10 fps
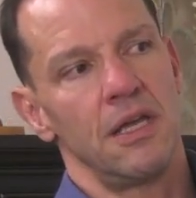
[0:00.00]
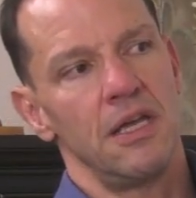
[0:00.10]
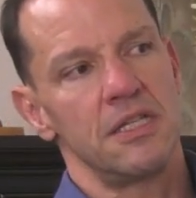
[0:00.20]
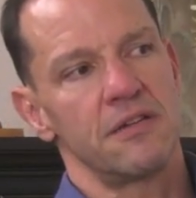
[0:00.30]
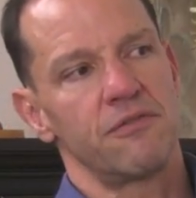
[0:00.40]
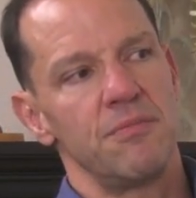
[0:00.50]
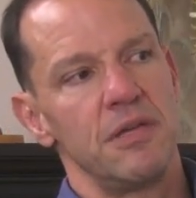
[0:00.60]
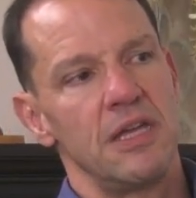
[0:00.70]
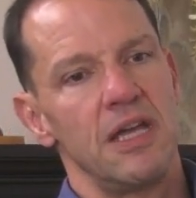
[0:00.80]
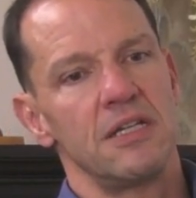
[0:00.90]
is if we
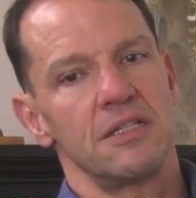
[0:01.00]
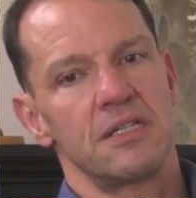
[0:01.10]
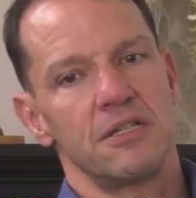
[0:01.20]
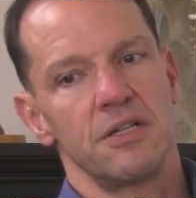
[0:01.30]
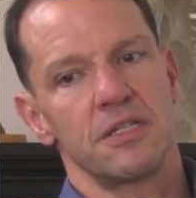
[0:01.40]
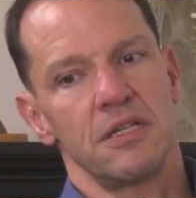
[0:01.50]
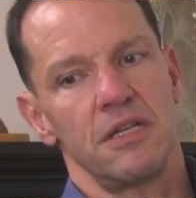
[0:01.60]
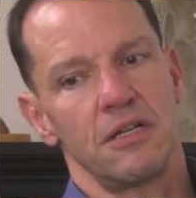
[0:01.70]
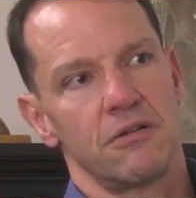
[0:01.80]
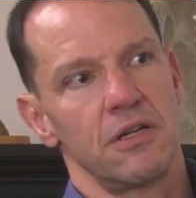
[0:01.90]
began to
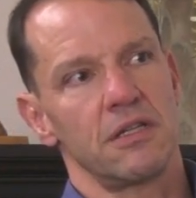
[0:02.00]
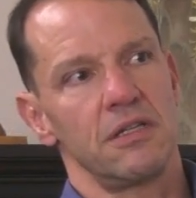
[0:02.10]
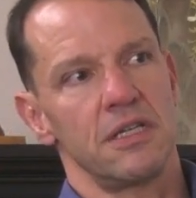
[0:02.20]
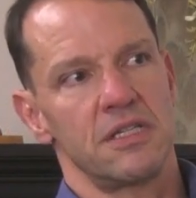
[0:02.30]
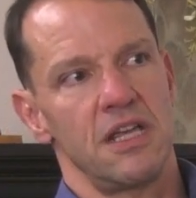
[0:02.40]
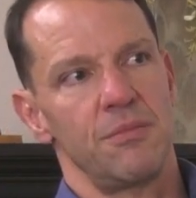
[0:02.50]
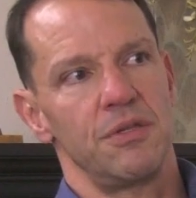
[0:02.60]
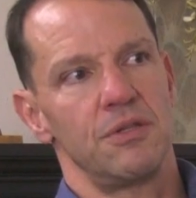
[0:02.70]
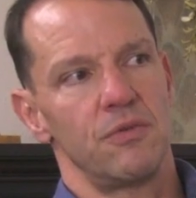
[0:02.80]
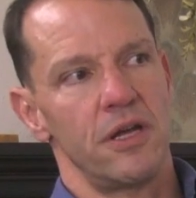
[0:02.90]
seriously and critically
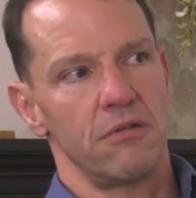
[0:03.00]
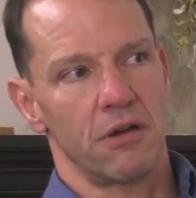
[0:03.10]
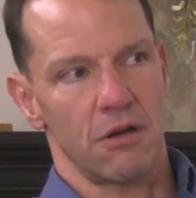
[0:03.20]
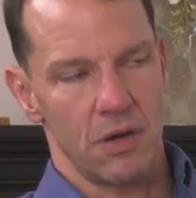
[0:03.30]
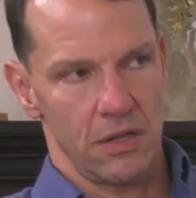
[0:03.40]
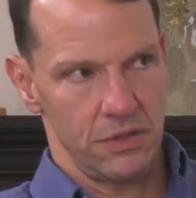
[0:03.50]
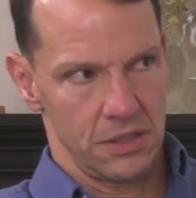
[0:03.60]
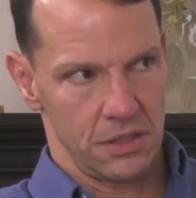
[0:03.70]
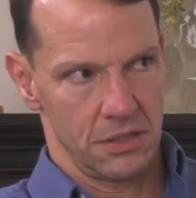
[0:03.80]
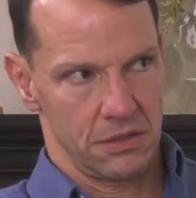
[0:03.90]
examine the rhetoric around
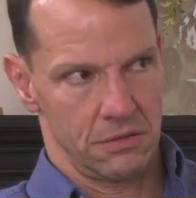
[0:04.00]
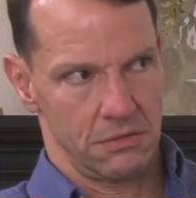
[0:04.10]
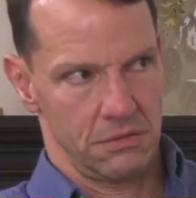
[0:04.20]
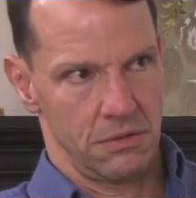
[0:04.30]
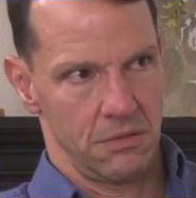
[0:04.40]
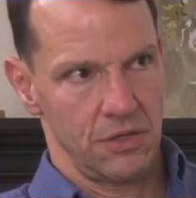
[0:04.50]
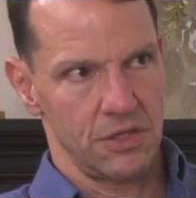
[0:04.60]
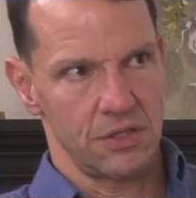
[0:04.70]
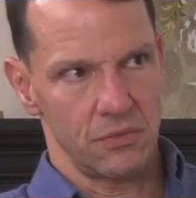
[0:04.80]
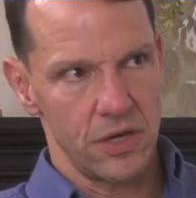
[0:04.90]
these things.
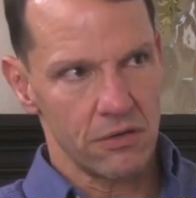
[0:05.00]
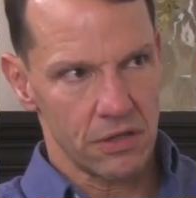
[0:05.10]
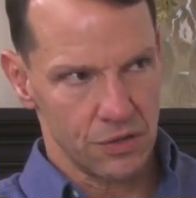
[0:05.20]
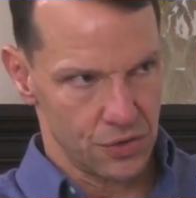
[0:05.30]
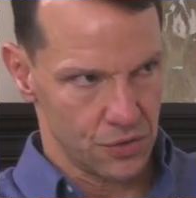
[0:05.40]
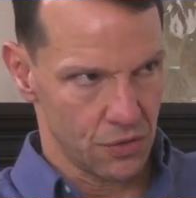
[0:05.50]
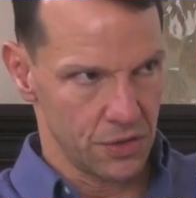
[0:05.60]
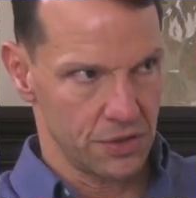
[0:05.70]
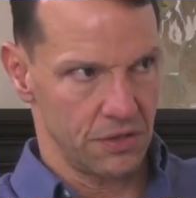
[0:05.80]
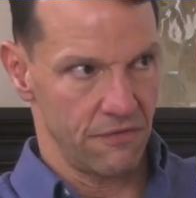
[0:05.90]
Because the rhetoric
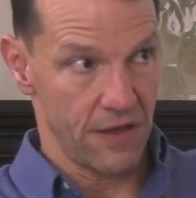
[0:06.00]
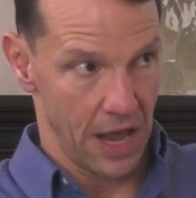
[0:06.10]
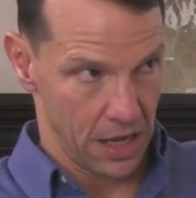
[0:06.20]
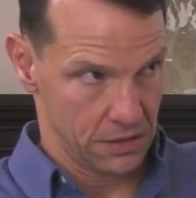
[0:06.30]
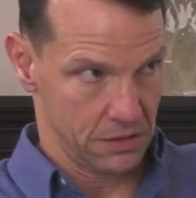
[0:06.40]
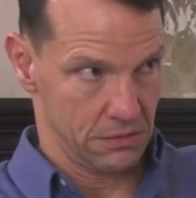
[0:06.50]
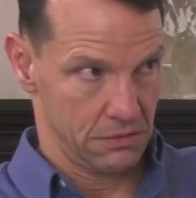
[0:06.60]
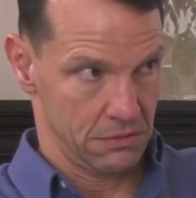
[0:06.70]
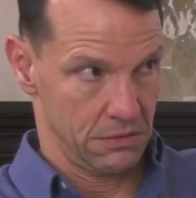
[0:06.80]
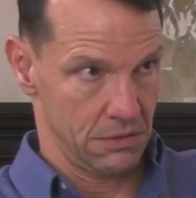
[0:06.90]
distorts the facts.
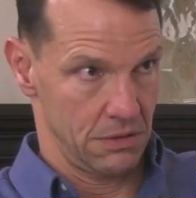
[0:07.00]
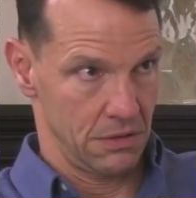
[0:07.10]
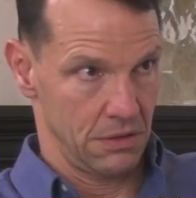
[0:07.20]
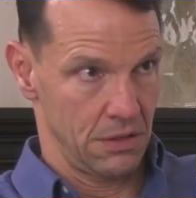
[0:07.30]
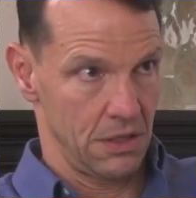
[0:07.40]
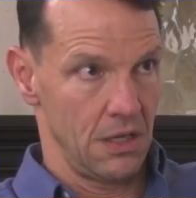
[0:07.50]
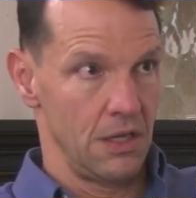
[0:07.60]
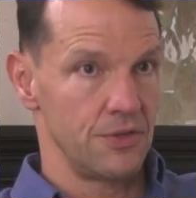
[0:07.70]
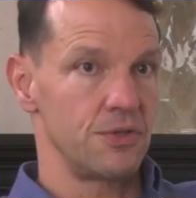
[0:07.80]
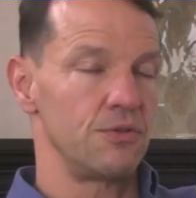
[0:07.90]

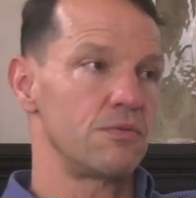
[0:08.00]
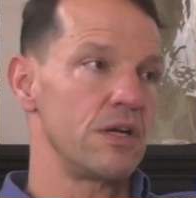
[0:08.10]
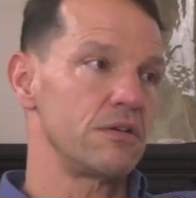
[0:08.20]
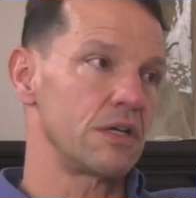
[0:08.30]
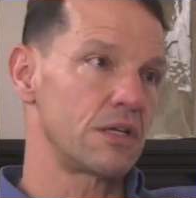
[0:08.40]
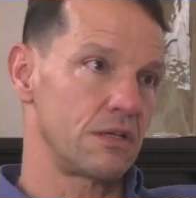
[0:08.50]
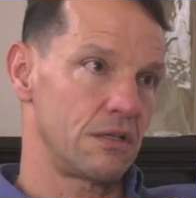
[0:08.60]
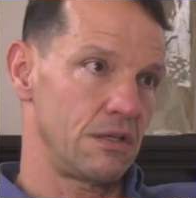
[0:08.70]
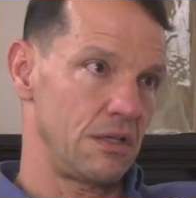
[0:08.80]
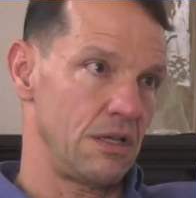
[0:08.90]
So the rhetoric,
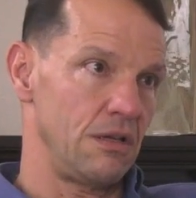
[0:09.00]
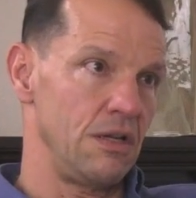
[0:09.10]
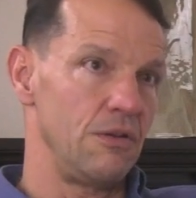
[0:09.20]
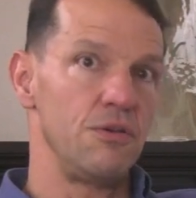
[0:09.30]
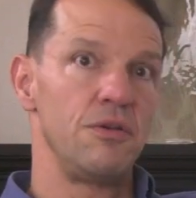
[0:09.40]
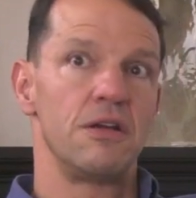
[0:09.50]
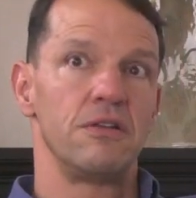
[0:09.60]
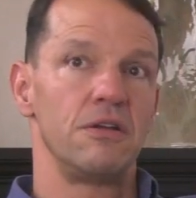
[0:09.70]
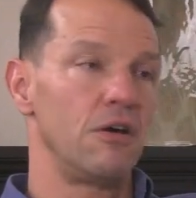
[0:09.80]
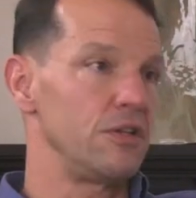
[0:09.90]
you hear
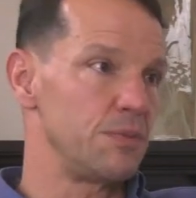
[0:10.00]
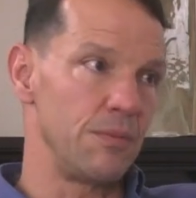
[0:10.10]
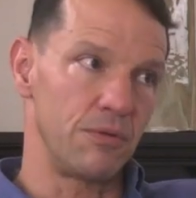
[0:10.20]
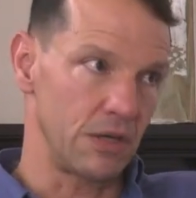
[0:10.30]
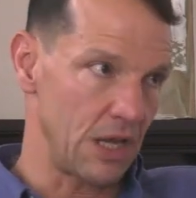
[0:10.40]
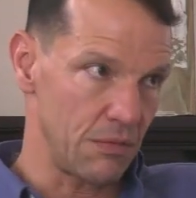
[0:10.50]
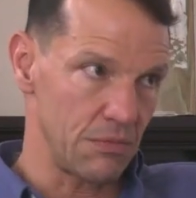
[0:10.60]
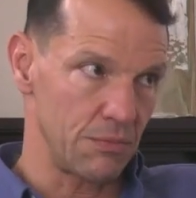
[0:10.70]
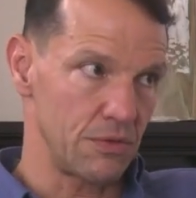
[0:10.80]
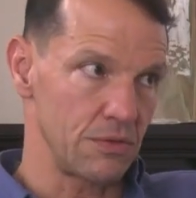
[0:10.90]
that all these people are gang
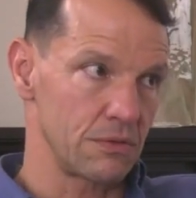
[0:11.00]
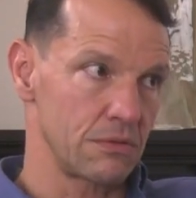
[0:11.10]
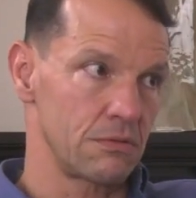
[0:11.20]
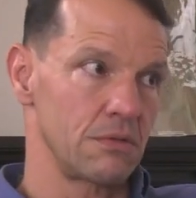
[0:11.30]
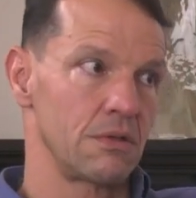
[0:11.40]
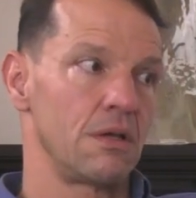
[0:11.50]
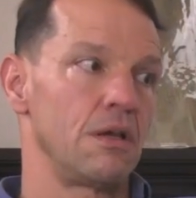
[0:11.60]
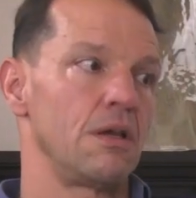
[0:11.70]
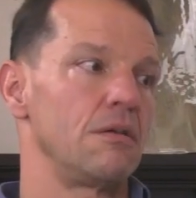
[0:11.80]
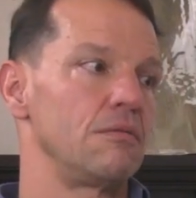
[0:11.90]
members.
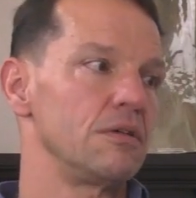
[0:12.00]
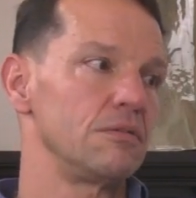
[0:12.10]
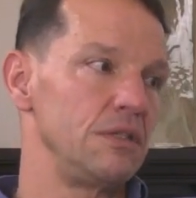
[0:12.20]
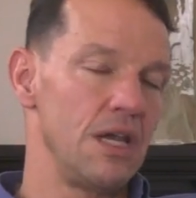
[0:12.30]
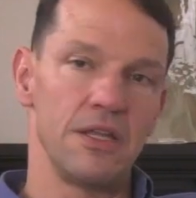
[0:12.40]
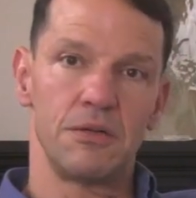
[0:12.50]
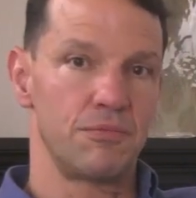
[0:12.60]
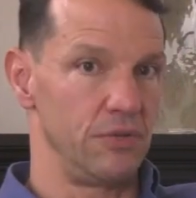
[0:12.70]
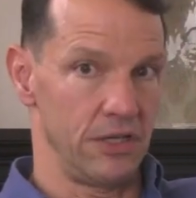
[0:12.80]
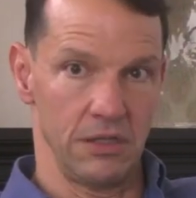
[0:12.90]
Well, yeah, there
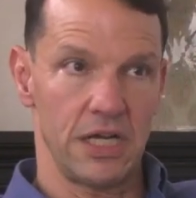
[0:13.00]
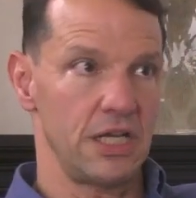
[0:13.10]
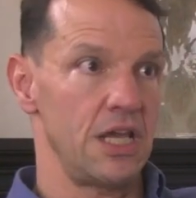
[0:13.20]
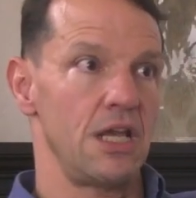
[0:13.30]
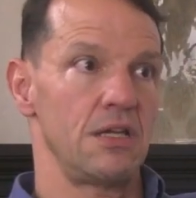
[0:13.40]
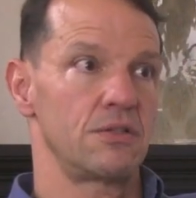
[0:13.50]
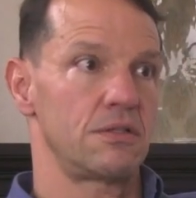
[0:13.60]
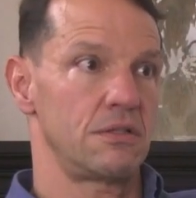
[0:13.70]
are a lot of gangs.